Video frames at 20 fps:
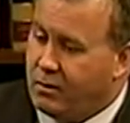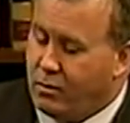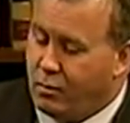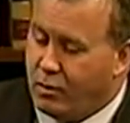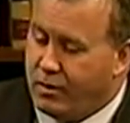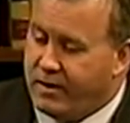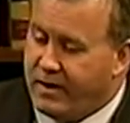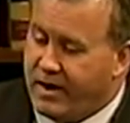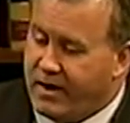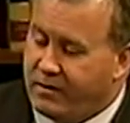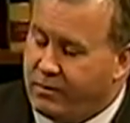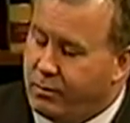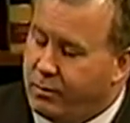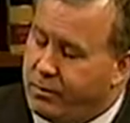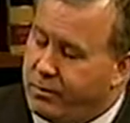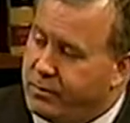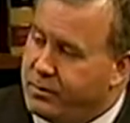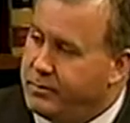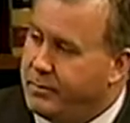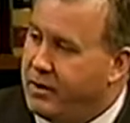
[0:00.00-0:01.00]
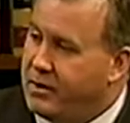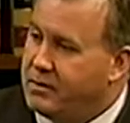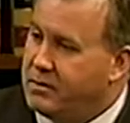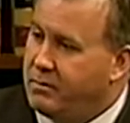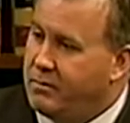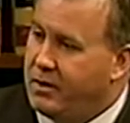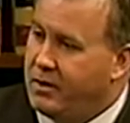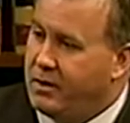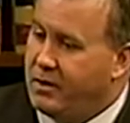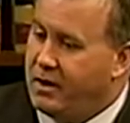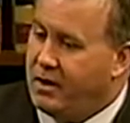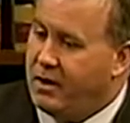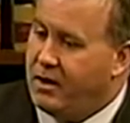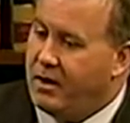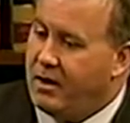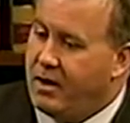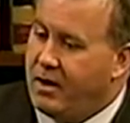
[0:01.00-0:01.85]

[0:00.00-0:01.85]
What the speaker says: We're tasked with the responsibility